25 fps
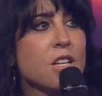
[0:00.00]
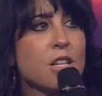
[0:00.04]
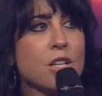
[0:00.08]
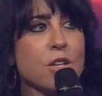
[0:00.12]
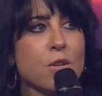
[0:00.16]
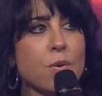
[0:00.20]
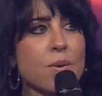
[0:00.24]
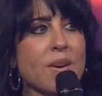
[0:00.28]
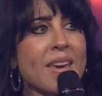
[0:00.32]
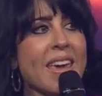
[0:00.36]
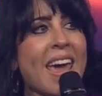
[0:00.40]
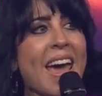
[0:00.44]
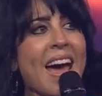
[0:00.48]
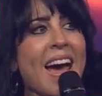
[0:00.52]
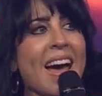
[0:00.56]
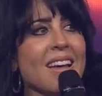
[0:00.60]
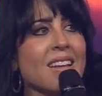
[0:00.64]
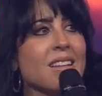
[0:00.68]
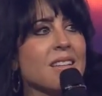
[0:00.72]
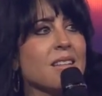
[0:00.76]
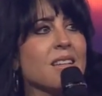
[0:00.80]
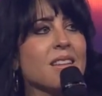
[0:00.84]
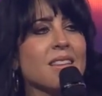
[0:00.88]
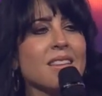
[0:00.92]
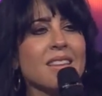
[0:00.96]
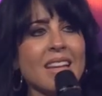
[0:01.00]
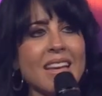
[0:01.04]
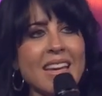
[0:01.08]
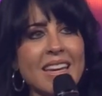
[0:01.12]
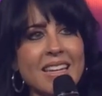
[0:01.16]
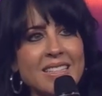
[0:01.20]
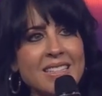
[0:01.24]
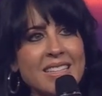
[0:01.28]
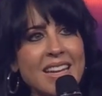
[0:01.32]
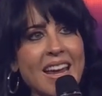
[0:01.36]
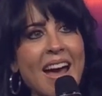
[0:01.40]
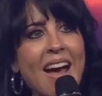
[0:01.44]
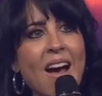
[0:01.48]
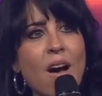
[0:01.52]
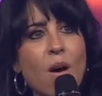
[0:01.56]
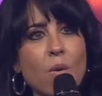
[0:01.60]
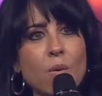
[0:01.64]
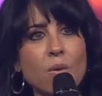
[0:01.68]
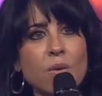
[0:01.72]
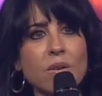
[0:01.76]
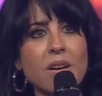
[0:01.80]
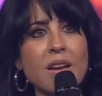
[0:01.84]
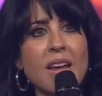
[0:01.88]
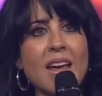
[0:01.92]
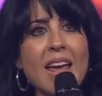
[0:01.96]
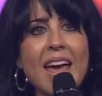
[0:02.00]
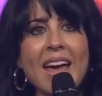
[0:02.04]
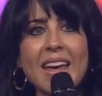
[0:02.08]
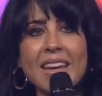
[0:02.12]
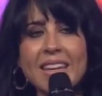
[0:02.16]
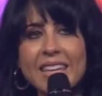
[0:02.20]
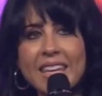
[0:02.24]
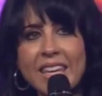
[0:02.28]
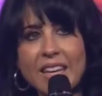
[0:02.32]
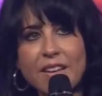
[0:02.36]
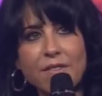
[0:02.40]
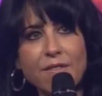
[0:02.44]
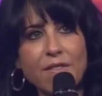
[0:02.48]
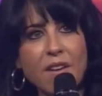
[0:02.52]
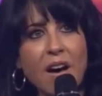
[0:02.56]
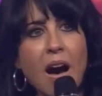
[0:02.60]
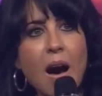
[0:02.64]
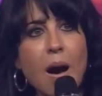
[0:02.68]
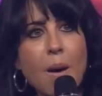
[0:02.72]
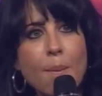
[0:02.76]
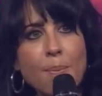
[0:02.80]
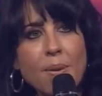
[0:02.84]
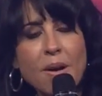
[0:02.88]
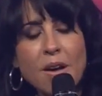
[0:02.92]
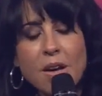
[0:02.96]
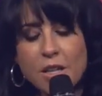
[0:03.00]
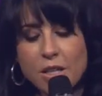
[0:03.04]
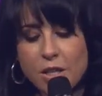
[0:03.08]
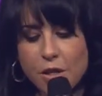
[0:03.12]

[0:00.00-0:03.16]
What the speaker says: You can't lay down and give up.